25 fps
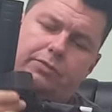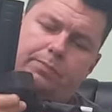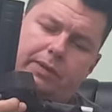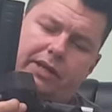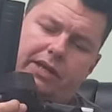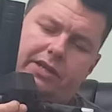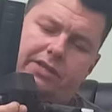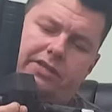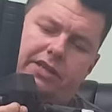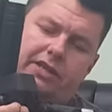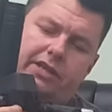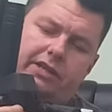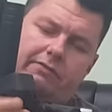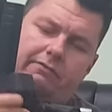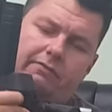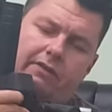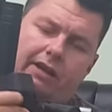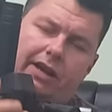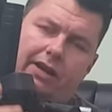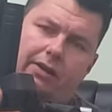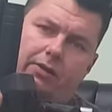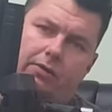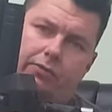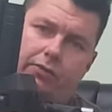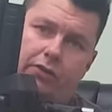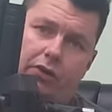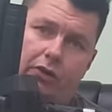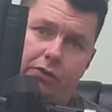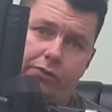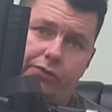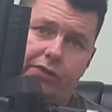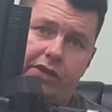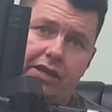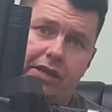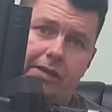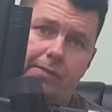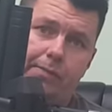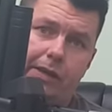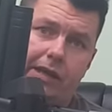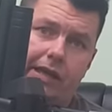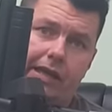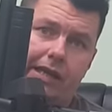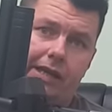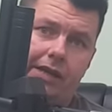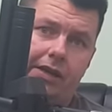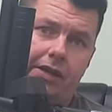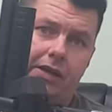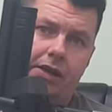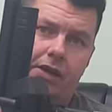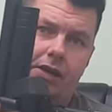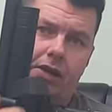Picatinny rail off eBay,